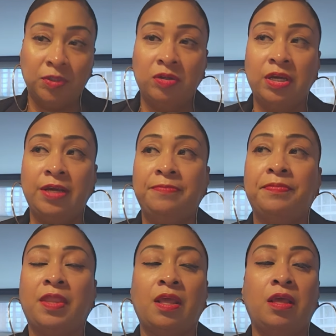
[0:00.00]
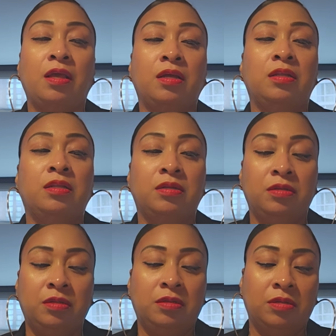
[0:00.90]
Okay?
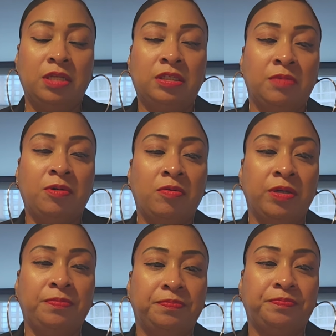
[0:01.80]
Let's keep going.